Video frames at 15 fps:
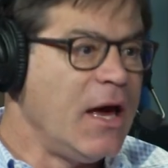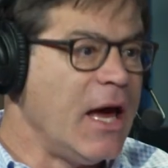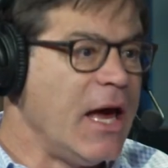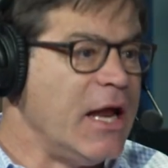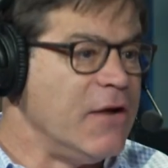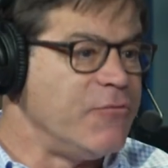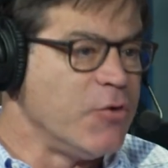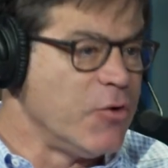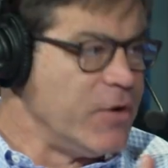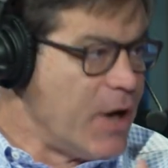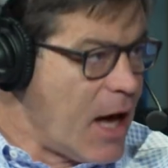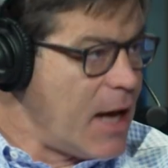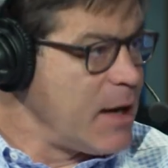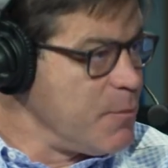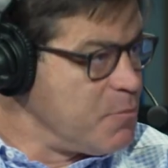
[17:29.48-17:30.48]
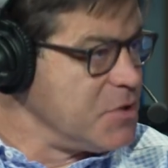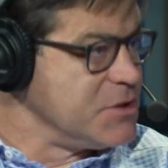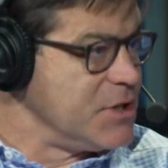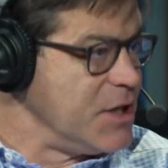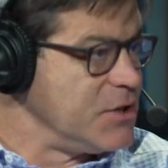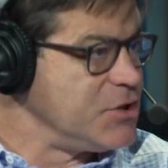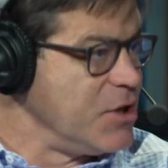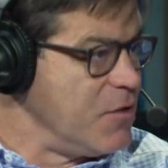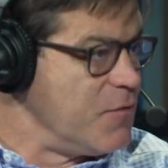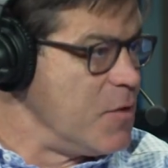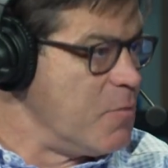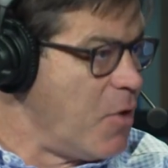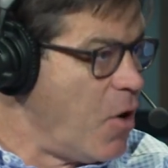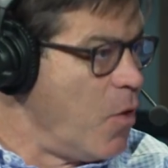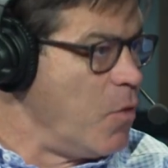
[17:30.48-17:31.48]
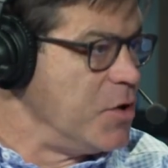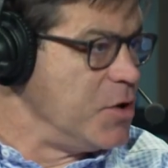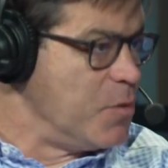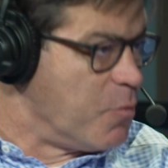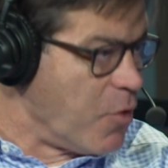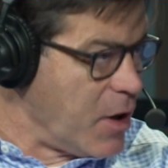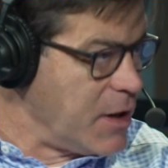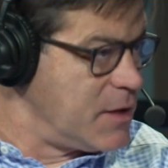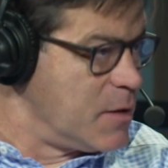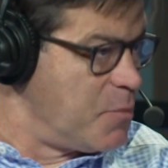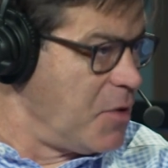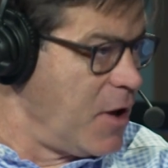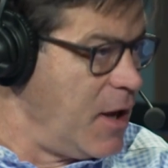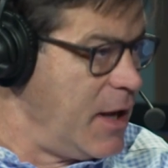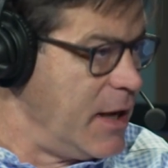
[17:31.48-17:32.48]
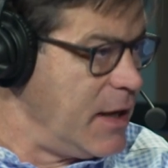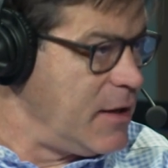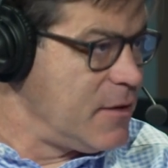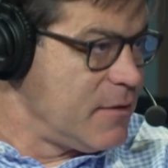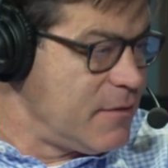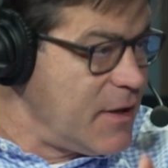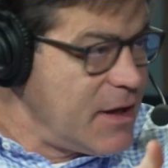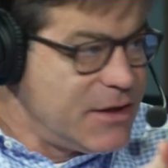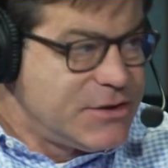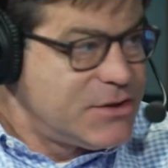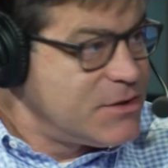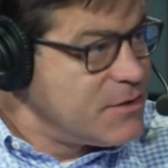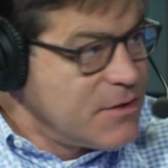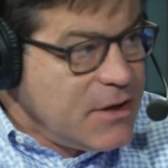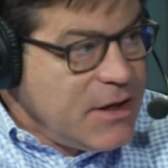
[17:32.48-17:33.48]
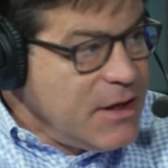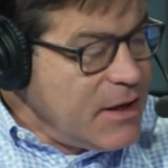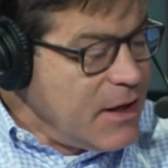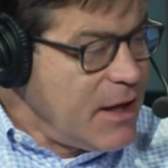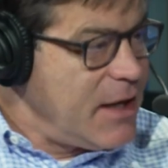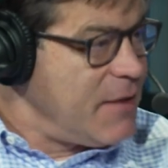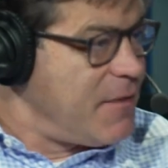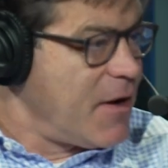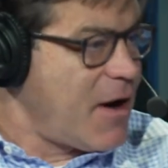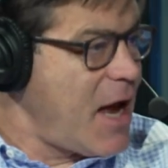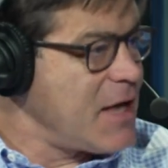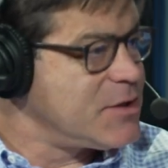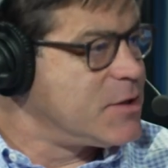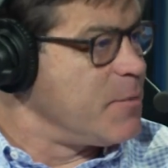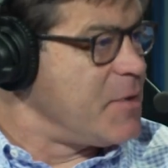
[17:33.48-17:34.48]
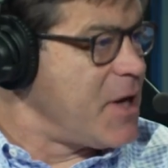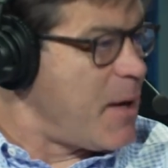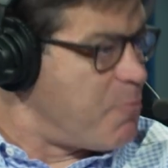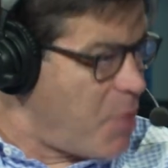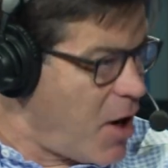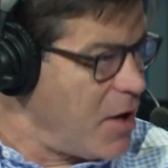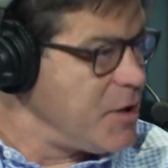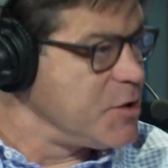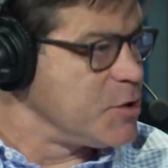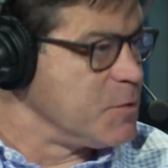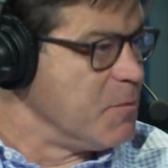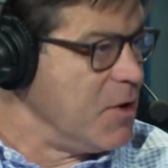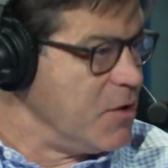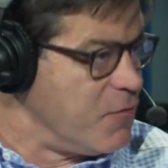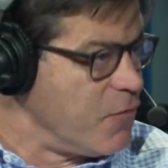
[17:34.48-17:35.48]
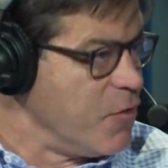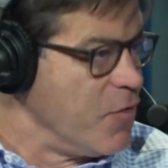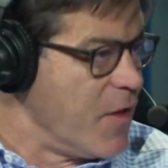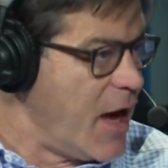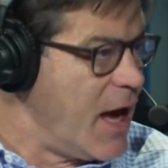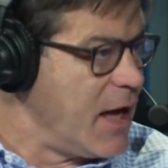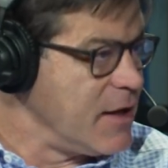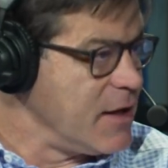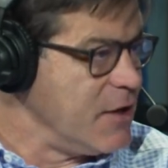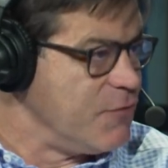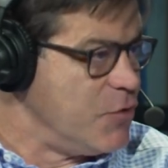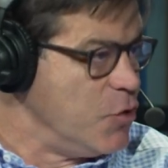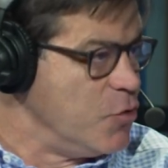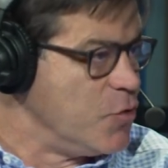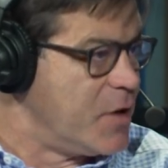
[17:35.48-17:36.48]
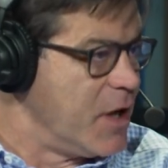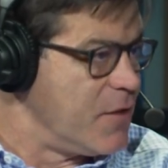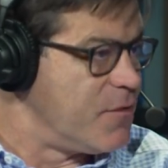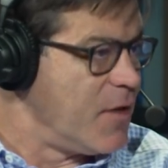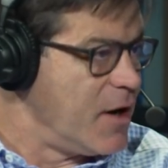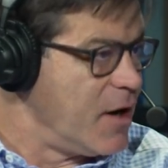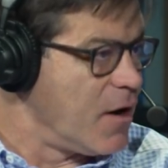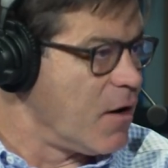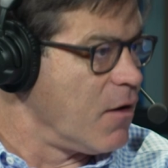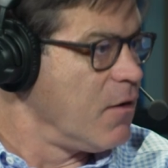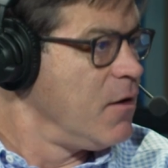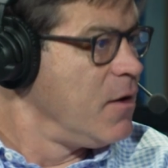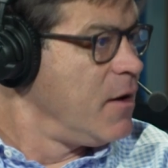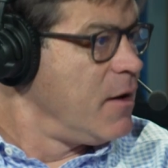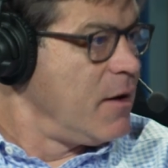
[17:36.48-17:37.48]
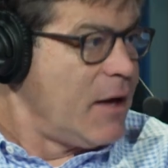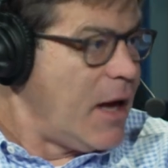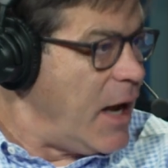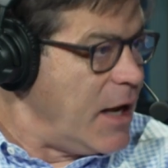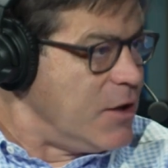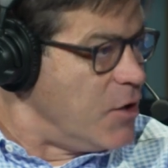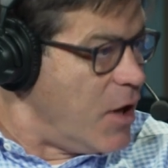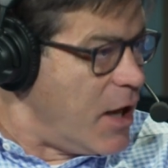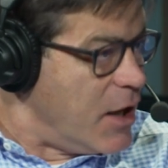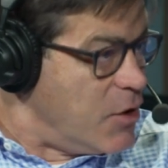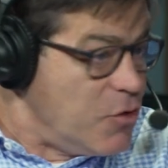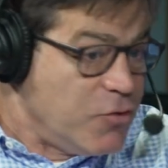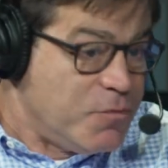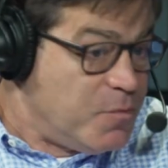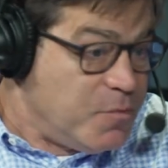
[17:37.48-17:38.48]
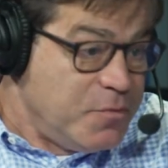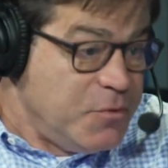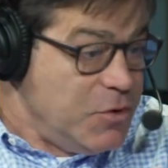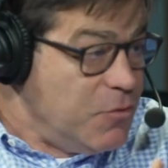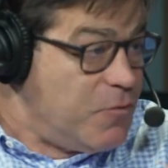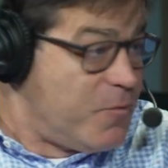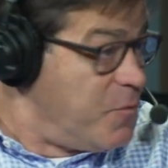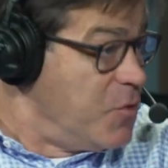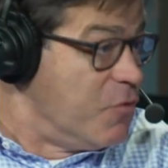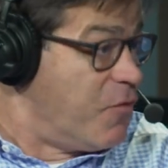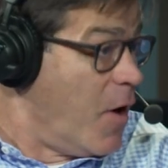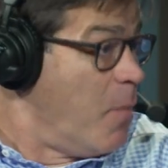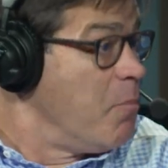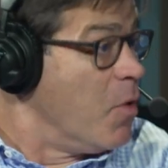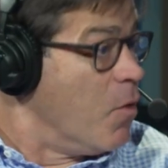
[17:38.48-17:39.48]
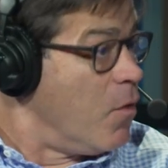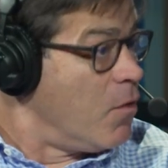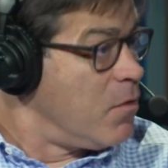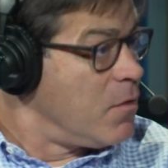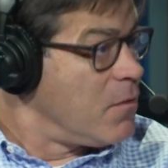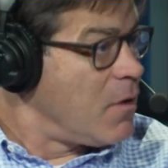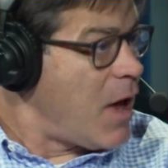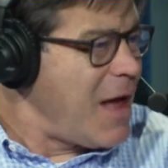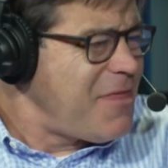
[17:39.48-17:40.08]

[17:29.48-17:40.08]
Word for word: and if you're not in possession of the ball when you break the plane, then it's it there has to be a punishment for that if you get there and and you you you fumble. I,